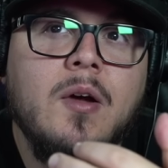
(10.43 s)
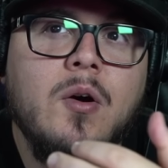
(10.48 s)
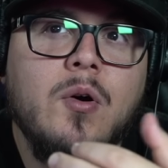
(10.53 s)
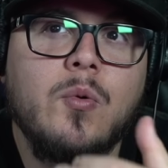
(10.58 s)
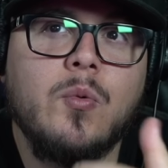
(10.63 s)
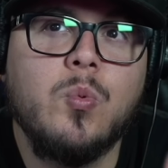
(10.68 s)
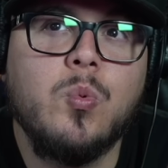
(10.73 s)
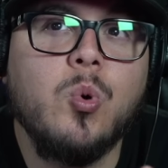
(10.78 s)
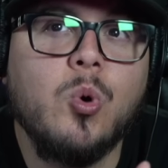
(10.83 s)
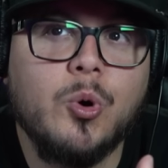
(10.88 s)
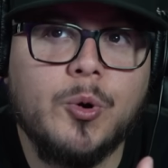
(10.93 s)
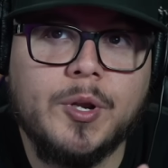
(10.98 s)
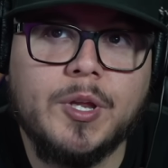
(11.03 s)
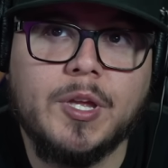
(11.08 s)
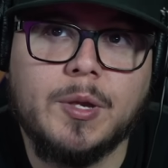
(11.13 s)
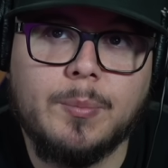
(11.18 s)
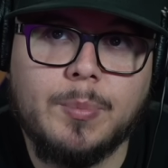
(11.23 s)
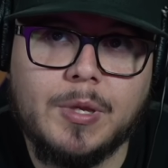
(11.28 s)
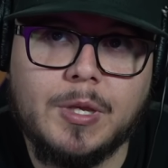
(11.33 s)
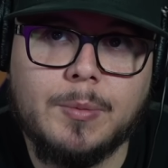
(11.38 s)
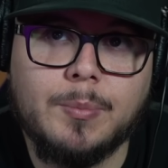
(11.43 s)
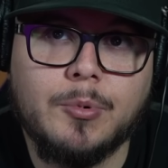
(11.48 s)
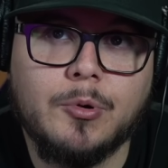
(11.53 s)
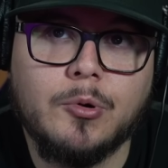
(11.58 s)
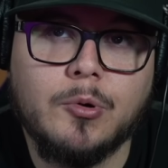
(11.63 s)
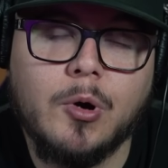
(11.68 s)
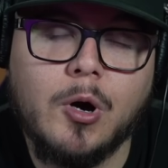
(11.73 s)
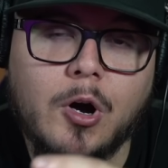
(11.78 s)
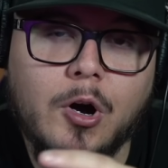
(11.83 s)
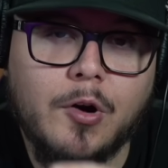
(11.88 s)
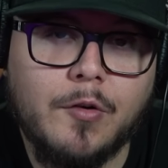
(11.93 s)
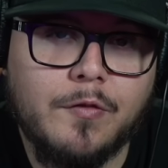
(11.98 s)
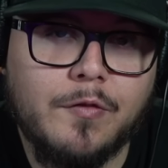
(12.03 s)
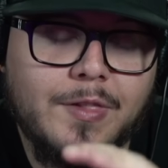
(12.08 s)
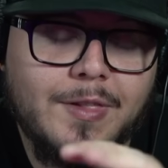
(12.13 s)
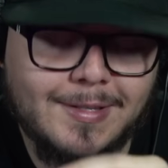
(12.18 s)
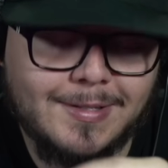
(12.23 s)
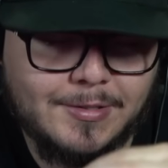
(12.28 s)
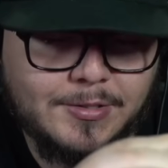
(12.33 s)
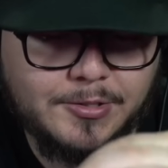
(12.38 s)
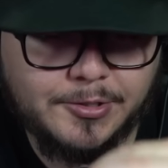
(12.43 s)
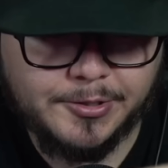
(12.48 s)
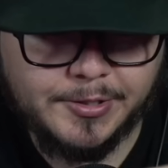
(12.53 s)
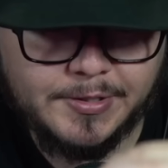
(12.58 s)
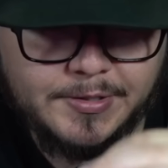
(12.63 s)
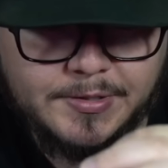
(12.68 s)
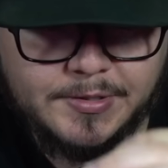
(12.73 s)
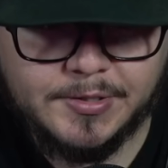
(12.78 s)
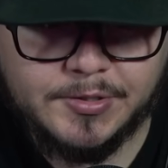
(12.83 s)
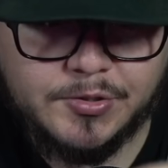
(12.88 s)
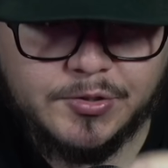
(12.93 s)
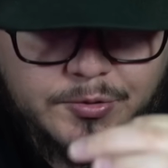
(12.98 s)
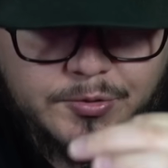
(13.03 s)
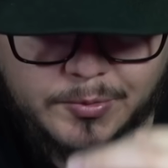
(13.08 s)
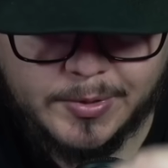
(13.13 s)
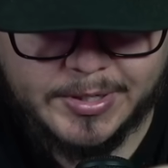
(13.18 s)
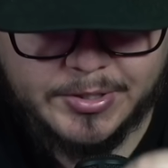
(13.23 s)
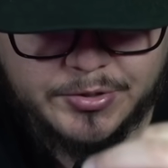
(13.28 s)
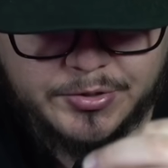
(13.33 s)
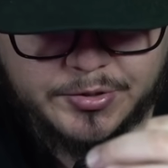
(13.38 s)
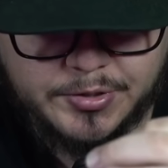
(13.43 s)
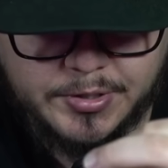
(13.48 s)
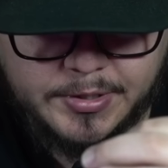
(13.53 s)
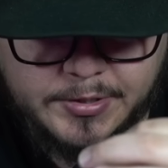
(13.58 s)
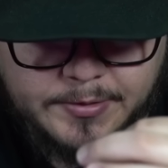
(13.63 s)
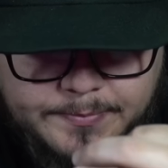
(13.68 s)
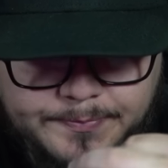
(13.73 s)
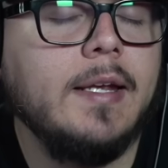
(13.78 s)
warning people of this certain situation.